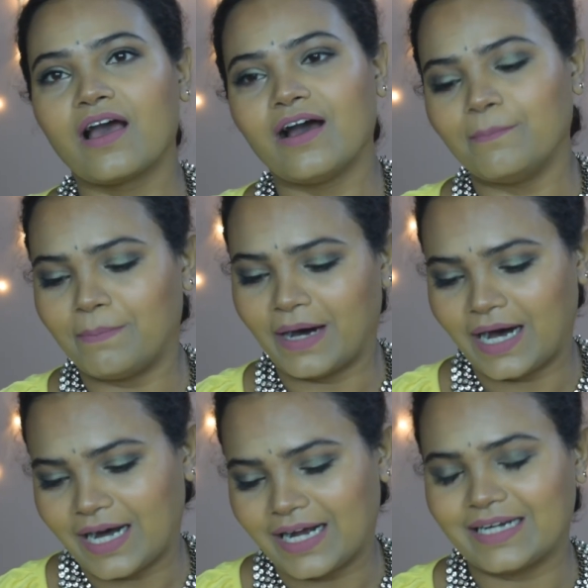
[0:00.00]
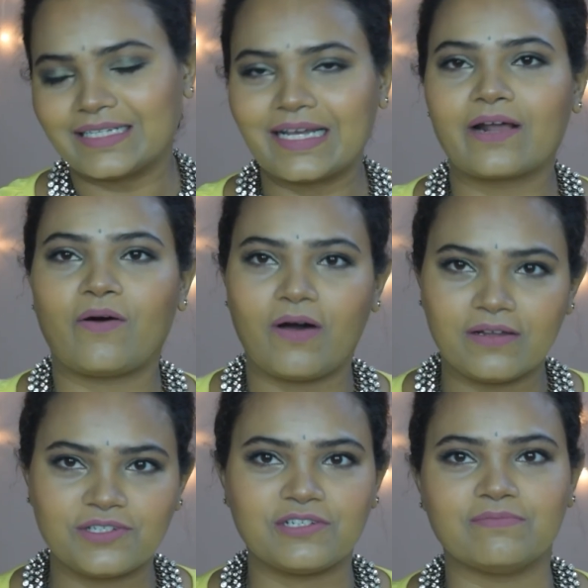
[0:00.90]
but they're
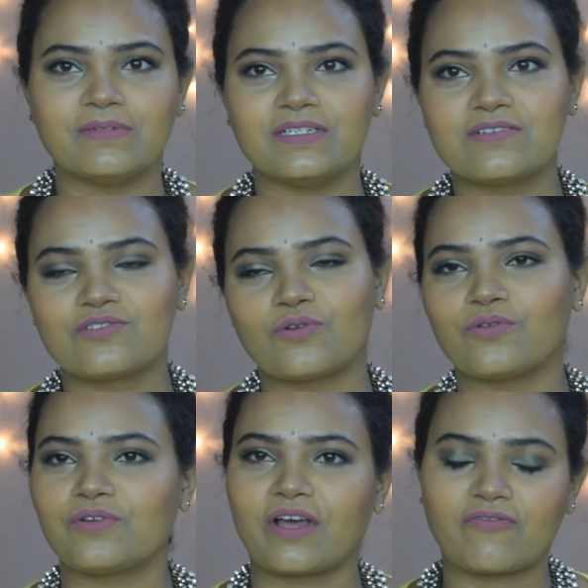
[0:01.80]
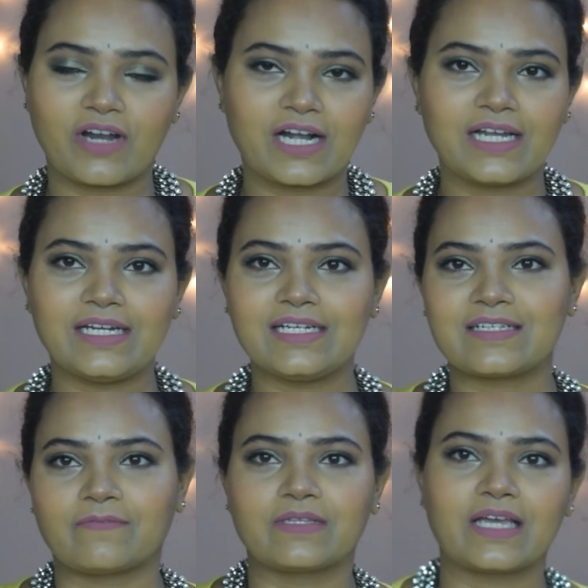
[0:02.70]
all shimmers, so you definitely need
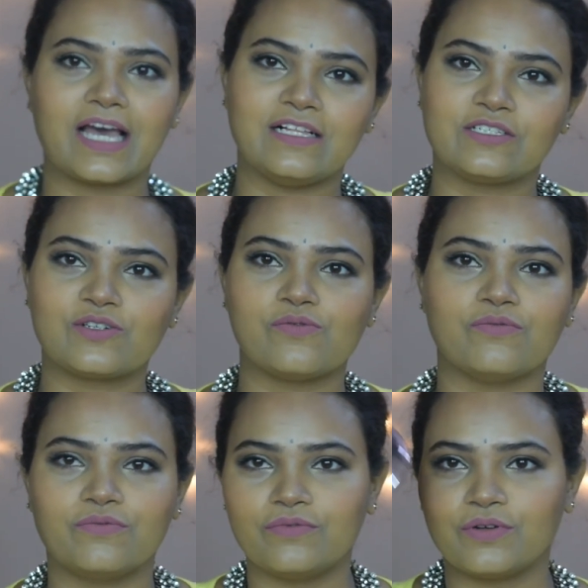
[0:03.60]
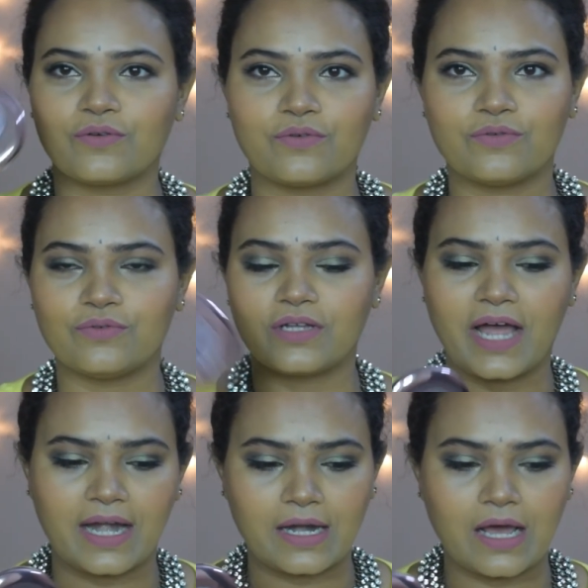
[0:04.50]
something else to do
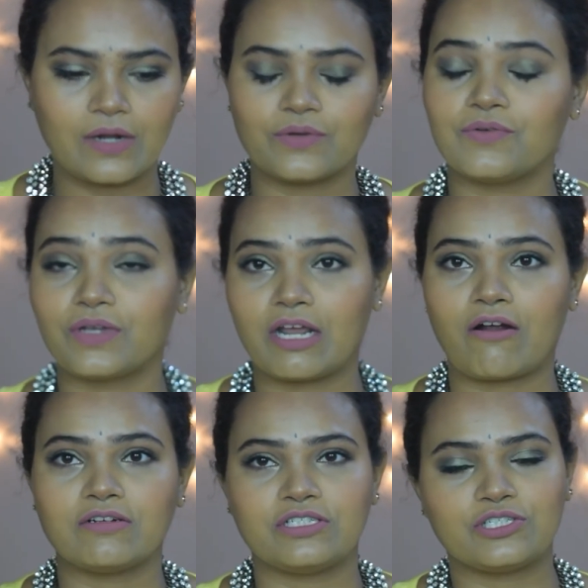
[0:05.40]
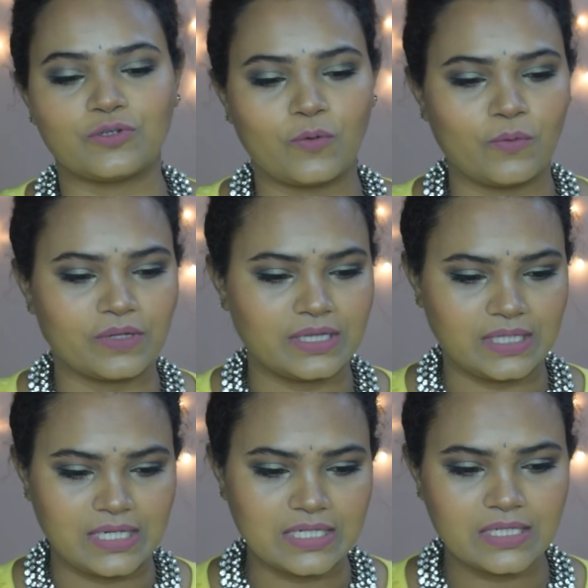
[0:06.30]
the entire look. You cannot just go with
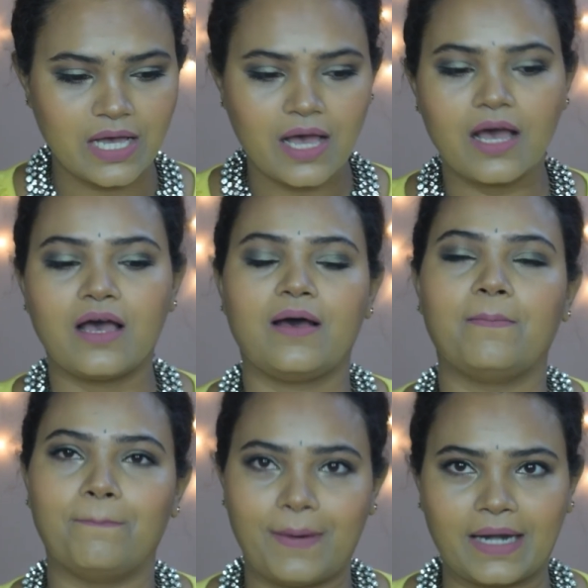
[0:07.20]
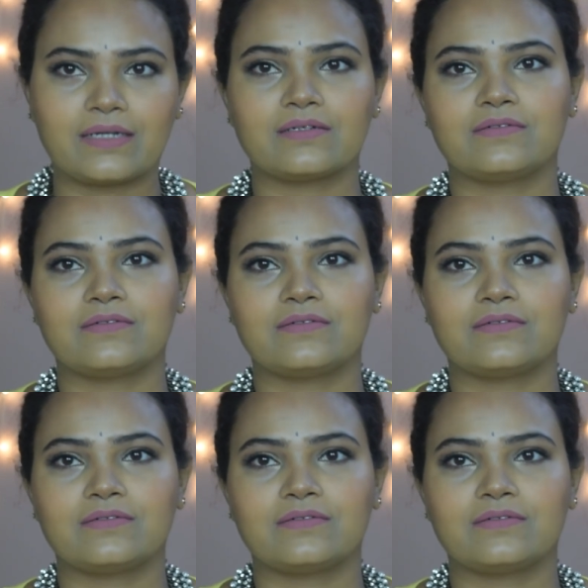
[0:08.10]
these, but